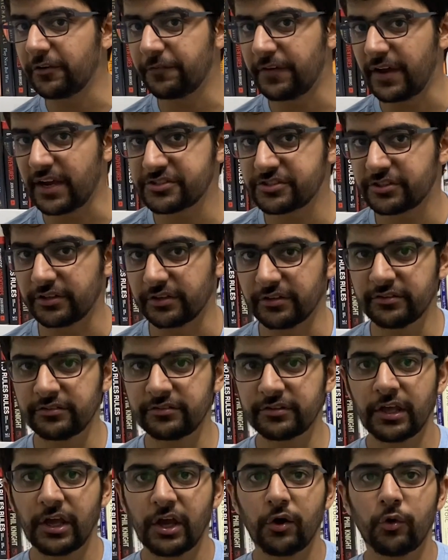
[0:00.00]

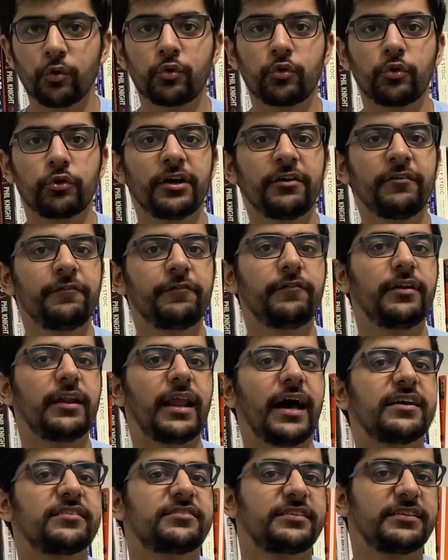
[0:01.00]
manufacturers who could have
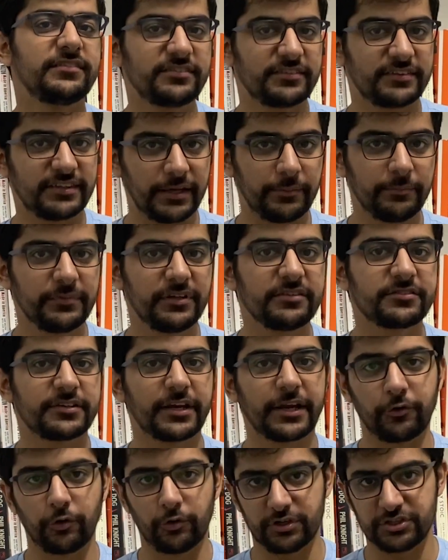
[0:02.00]
licensed them this
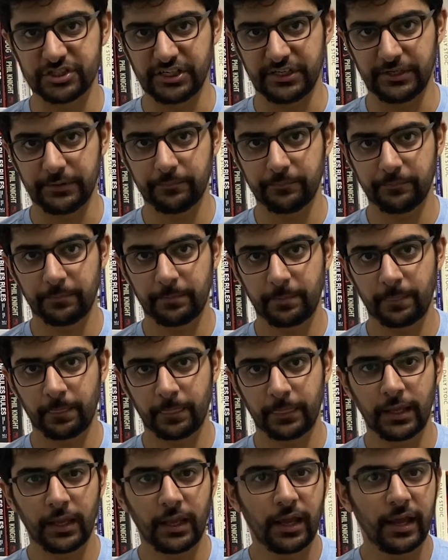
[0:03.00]
technology.
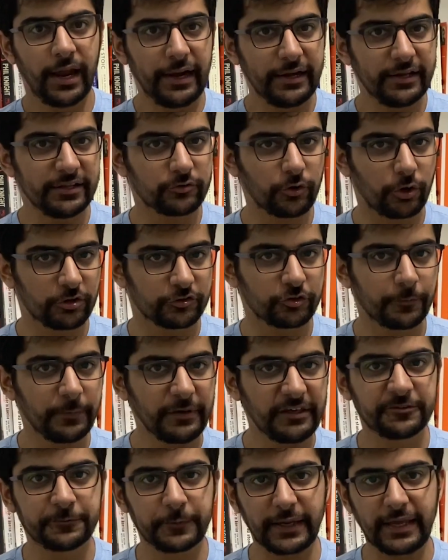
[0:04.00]
It is also
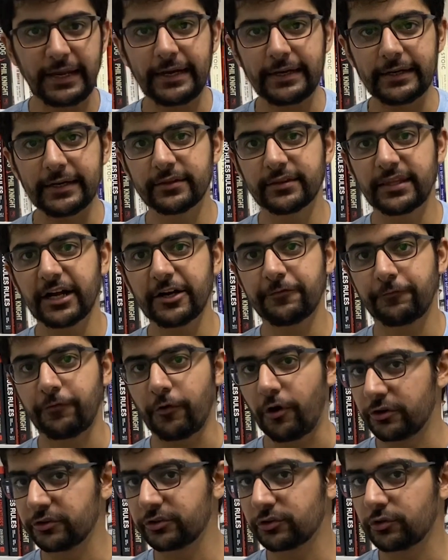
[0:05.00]
being speculated that
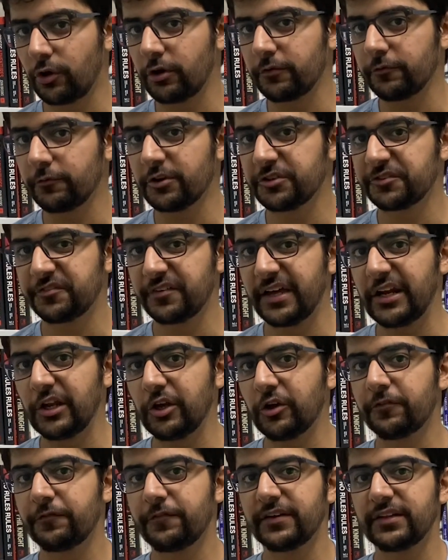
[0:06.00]
Foxconn was
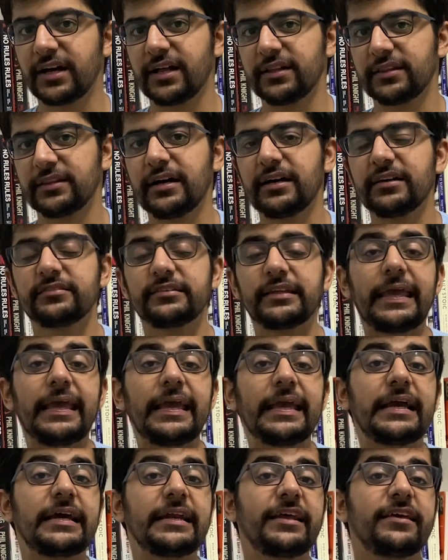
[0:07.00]
wary of Vedanta's
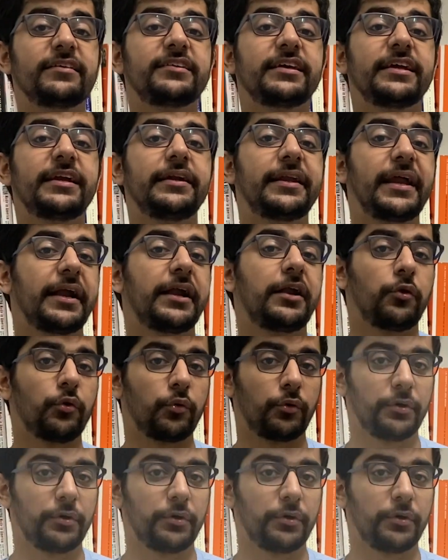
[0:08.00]
increasing debt